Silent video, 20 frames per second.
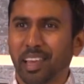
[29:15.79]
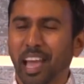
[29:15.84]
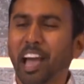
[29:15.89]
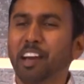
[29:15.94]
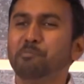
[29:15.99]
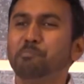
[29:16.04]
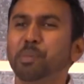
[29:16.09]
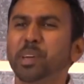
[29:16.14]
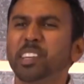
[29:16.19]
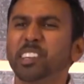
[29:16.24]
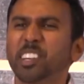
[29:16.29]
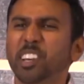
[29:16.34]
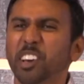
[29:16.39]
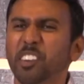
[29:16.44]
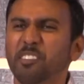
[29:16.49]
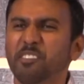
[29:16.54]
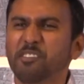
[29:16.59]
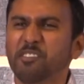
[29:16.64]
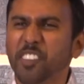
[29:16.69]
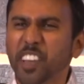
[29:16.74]
have been
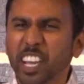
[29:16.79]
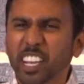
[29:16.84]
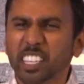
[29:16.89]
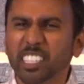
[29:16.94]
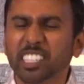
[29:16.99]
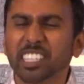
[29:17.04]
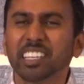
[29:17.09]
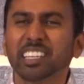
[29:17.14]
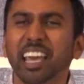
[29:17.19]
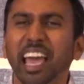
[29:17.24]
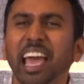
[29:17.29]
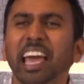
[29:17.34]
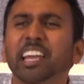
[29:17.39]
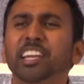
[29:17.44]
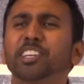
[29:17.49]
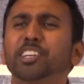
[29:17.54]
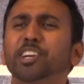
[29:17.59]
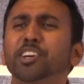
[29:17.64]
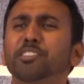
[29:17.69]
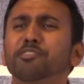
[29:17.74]
convicted
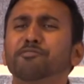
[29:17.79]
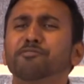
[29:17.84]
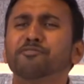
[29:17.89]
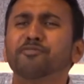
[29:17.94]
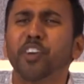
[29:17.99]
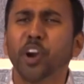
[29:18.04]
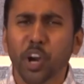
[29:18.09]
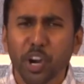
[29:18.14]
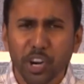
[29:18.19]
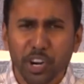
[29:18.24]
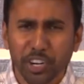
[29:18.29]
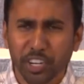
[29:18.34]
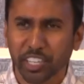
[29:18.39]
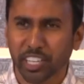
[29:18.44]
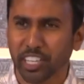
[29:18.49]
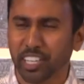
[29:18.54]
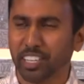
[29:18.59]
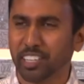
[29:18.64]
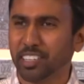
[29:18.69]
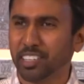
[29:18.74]
and
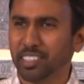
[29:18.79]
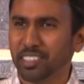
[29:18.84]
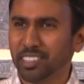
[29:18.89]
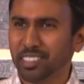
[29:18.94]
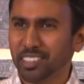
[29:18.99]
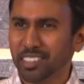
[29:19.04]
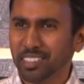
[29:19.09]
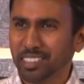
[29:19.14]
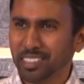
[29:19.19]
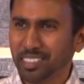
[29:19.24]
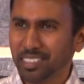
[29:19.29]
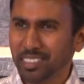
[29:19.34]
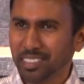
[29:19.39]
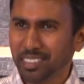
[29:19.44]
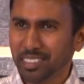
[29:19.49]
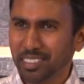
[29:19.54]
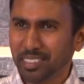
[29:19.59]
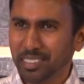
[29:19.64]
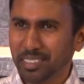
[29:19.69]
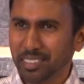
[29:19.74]
converted
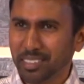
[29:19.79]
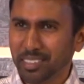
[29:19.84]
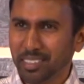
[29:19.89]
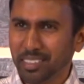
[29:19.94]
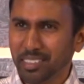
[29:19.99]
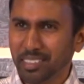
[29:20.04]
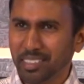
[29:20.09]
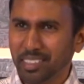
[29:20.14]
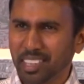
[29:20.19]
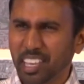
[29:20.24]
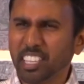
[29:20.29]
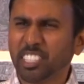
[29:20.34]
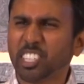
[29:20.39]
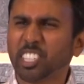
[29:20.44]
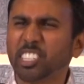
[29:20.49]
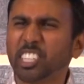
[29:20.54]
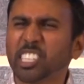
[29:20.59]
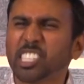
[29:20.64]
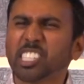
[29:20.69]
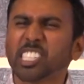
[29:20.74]

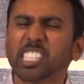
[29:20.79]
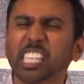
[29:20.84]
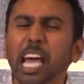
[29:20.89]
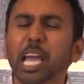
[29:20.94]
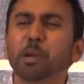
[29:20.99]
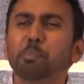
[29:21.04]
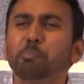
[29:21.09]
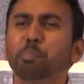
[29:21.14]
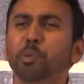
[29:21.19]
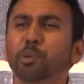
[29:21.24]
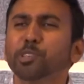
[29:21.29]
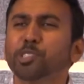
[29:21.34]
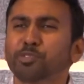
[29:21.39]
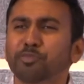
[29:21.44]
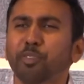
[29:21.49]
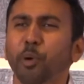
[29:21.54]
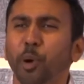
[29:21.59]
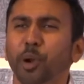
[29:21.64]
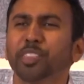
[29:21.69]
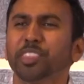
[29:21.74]
into disciples
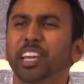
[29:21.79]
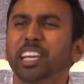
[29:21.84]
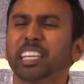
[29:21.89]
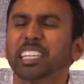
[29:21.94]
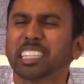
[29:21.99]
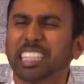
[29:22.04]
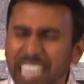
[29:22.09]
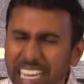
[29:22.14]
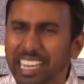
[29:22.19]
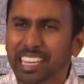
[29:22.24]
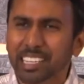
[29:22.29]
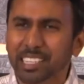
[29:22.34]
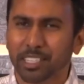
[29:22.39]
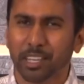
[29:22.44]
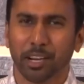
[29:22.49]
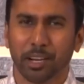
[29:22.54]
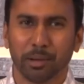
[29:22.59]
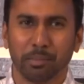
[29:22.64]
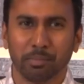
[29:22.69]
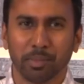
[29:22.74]
for the
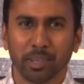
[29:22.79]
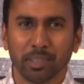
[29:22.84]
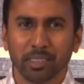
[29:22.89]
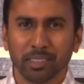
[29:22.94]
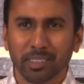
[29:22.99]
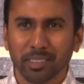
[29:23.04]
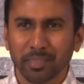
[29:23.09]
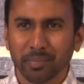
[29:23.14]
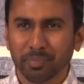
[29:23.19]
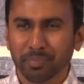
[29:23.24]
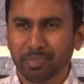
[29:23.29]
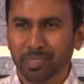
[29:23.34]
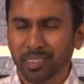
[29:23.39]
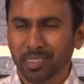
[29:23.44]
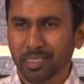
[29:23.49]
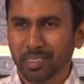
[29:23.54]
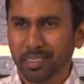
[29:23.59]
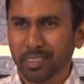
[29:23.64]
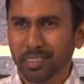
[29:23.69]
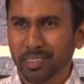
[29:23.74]
kingdom
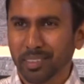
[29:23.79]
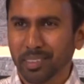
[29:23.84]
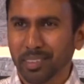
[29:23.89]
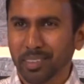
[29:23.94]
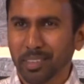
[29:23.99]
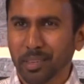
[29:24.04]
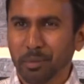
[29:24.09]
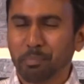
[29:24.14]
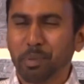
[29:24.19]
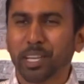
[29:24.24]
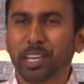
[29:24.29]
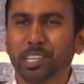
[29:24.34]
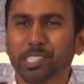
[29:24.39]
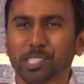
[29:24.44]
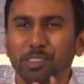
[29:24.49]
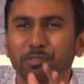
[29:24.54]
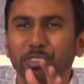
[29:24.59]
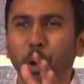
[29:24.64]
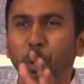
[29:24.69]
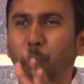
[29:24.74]

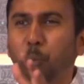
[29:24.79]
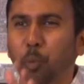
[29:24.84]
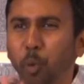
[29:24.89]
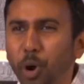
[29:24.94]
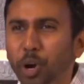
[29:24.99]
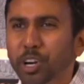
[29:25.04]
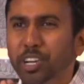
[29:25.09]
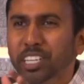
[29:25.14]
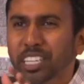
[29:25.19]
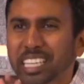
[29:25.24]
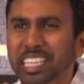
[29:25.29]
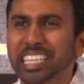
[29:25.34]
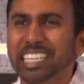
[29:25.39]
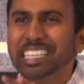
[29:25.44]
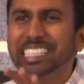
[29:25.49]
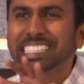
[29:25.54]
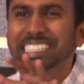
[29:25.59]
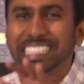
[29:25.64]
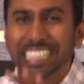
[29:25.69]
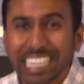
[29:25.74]
because of the work
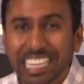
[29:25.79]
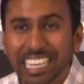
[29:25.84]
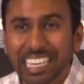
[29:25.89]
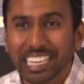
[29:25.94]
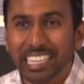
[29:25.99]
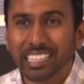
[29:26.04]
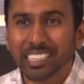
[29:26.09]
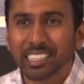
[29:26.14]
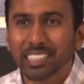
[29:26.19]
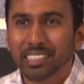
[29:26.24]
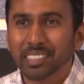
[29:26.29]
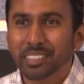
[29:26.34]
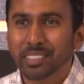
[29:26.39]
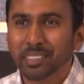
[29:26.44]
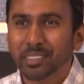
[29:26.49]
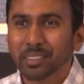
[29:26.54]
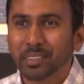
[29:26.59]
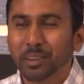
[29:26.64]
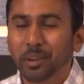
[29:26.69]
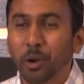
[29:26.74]
he did
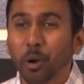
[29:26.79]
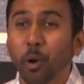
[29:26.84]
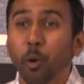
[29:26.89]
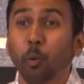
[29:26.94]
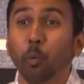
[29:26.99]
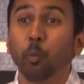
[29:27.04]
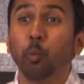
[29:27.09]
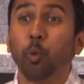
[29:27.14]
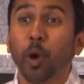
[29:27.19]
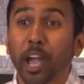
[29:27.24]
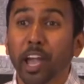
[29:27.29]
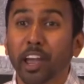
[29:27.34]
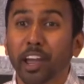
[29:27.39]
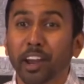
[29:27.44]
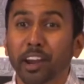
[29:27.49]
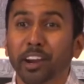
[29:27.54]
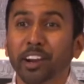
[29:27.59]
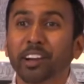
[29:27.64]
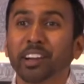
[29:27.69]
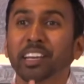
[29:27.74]

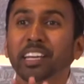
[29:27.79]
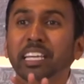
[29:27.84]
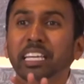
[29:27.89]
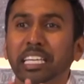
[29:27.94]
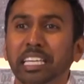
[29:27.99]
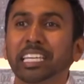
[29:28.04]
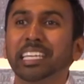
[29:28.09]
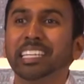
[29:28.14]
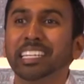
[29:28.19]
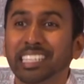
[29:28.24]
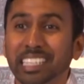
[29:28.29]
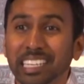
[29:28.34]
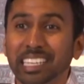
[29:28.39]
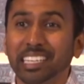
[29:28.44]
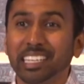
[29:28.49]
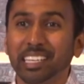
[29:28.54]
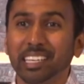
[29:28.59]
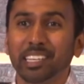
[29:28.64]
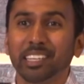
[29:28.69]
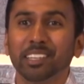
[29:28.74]
where he
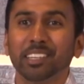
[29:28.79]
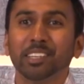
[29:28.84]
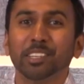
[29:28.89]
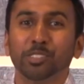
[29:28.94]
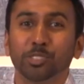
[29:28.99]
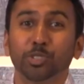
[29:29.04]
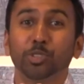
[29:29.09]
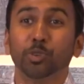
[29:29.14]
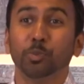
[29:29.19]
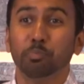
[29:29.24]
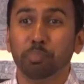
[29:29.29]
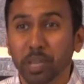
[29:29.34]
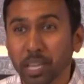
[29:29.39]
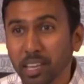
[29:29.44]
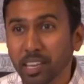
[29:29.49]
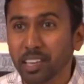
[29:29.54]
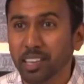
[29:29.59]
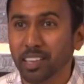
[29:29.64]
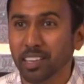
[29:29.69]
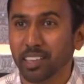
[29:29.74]
needed to
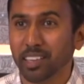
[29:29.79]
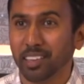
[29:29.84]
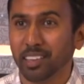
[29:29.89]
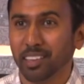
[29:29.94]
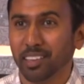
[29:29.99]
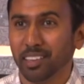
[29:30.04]
be.